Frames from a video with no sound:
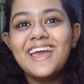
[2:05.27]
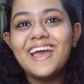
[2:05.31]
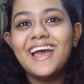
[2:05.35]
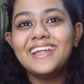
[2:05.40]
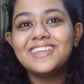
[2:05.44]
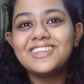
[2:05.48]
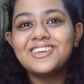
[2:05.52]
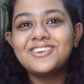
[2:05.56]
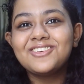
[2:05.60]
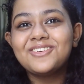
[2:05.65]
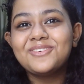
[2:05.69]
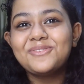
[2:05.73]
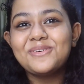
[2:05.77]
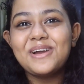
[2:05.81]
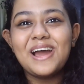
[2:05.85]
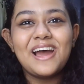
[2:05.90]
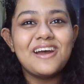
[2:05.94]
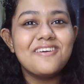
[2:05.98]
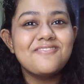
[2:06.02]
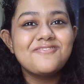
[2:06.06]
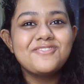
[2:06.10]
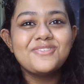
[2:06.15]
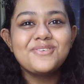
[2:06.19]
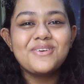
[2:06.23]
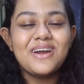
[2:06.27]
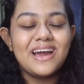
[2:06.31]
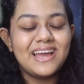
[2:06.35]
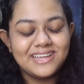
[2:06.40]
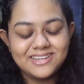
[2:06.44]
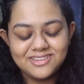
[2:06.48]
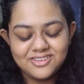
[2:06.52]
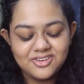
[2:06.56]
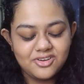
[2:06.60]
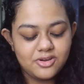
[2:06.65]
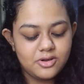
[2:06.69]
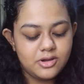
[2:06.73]
and you have to
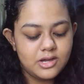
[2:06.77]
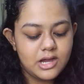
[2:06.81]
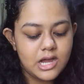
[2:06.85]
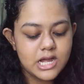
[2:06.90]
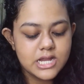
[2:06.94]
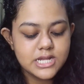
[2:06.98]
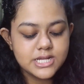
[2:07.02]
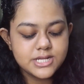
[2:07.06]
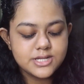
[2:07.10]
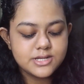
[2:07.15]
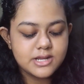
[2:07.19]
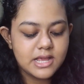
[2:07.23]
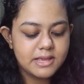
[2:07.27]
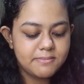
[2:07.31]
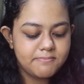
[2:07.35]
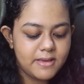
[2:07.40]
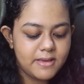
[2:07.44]
hide your under eye